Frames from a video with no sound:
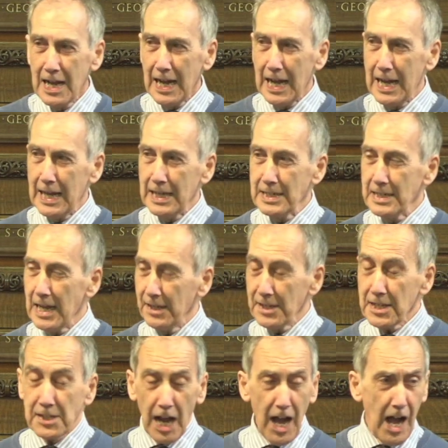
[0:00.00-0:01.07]
And, and
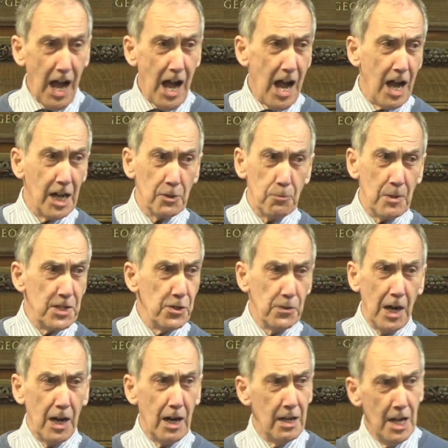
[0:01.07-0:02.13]
that's hard when you
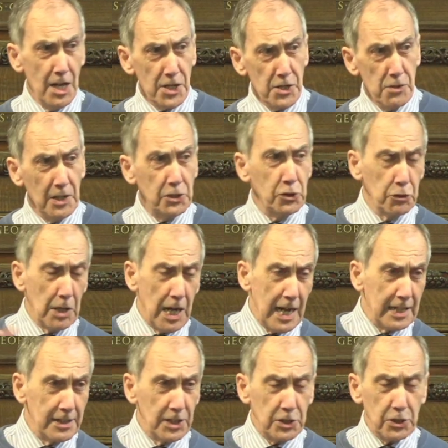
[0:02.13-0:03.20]
are, you are
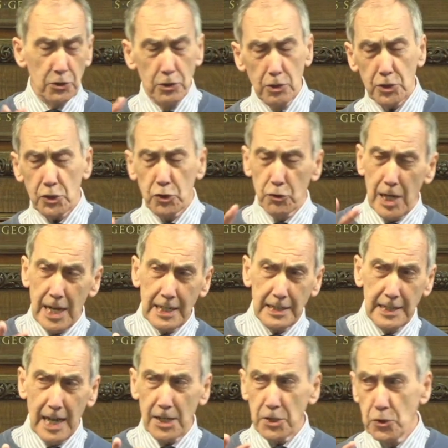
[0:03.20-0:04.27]
trying this door, trying
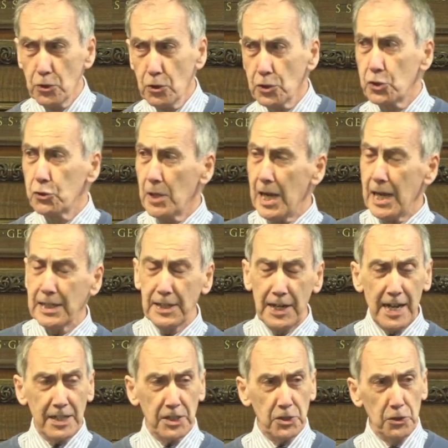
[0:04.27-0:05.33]
that door, trying the
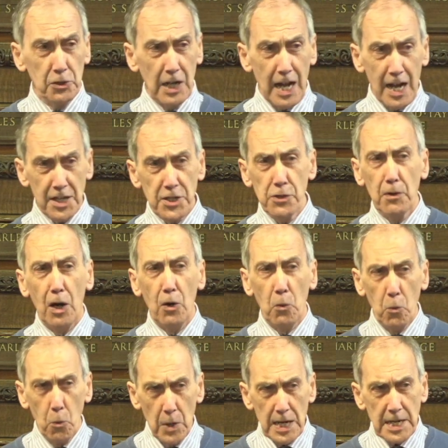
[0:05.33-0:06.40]
next door, and you are
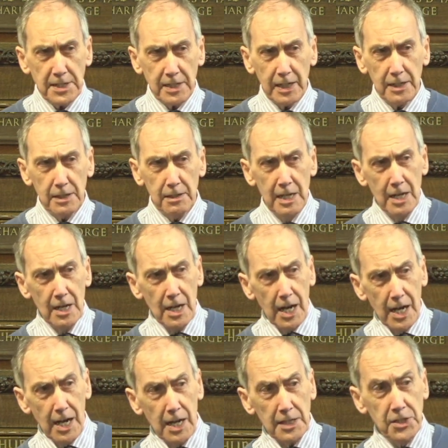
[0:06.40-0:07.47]
waiting
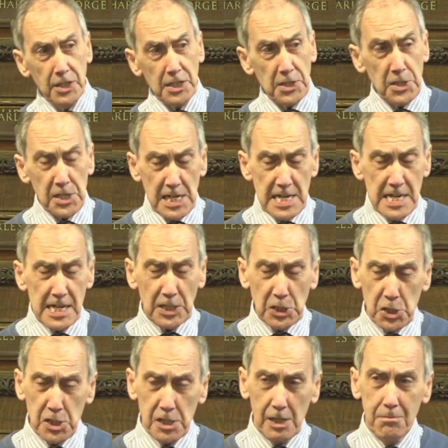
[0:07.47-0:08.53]
uh, to see
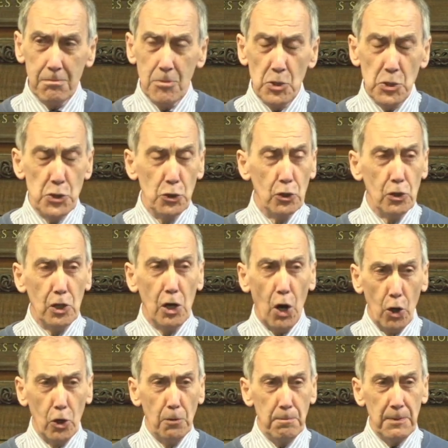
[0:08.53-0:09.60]
some door
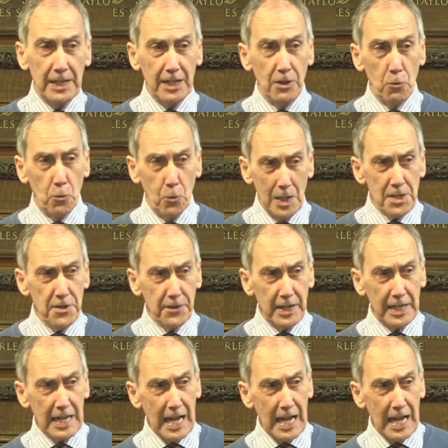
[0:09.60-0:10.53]
opening and wondering